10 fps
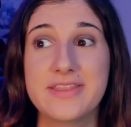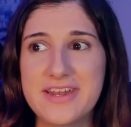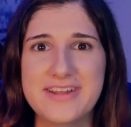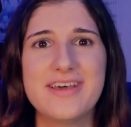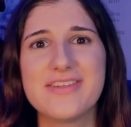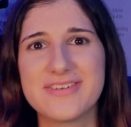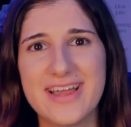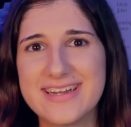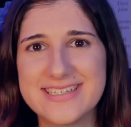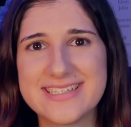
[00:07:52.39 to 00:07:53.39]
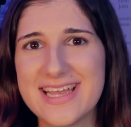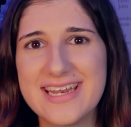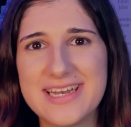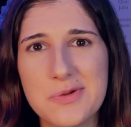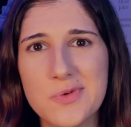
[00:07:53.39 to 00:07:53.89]
And then another night I
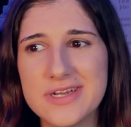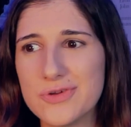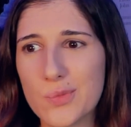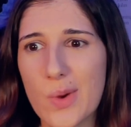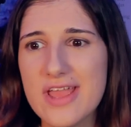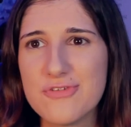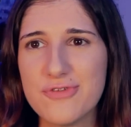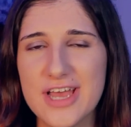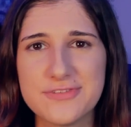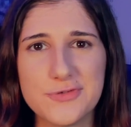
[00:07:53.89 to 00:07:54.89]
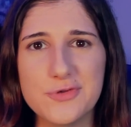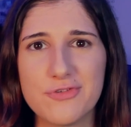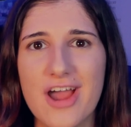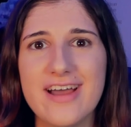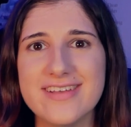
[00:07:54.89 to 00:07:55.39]
decided I wanted to rank fast food
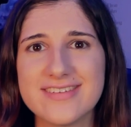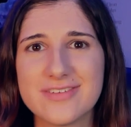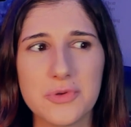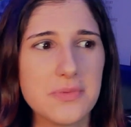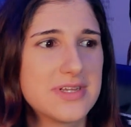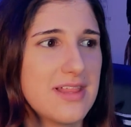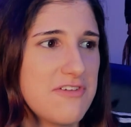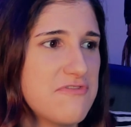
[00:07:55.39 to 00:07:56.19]
fries. So we went to like